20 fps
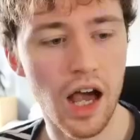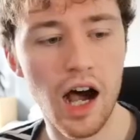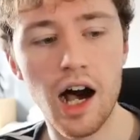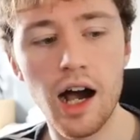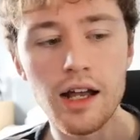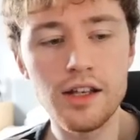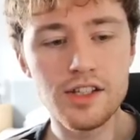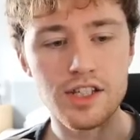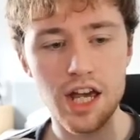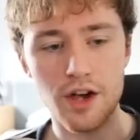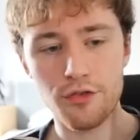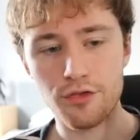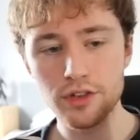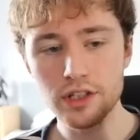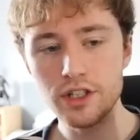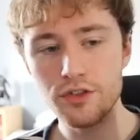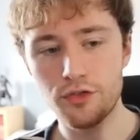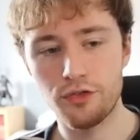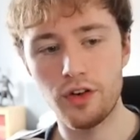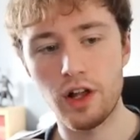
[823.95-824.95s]
I
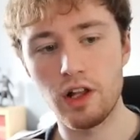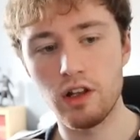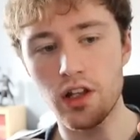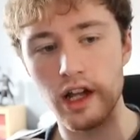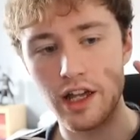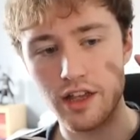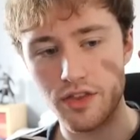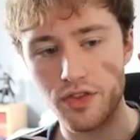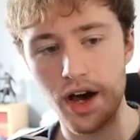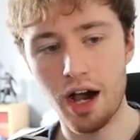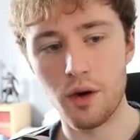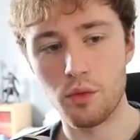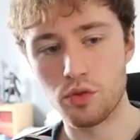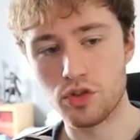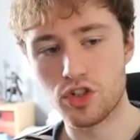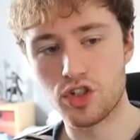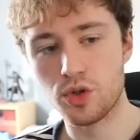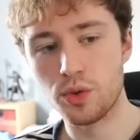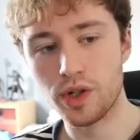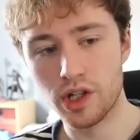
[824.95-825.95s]
definitely felt like that
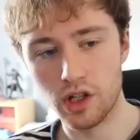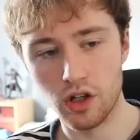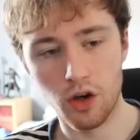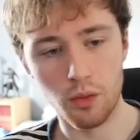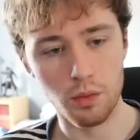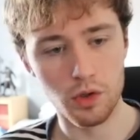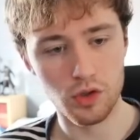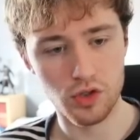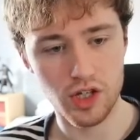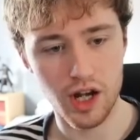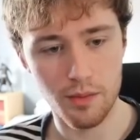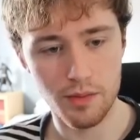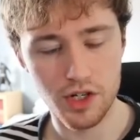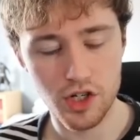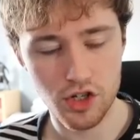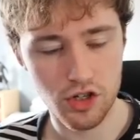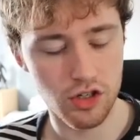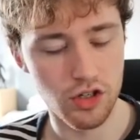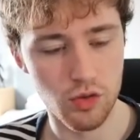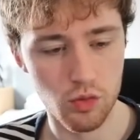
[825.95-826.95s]
was doing a lot more
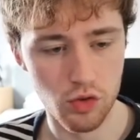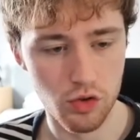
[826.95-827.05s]
damage than it